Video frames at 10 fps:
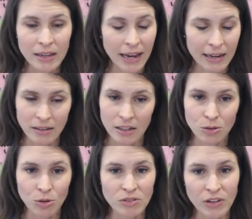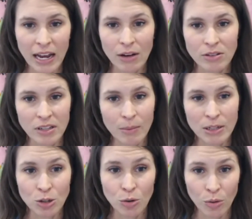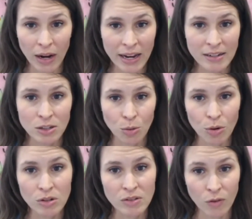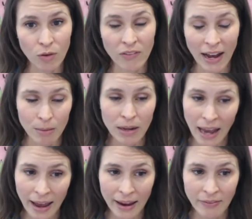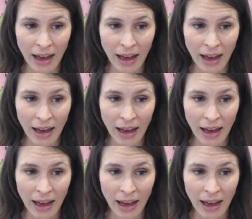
Excellent source for calcium. It's a great source for vitamin A,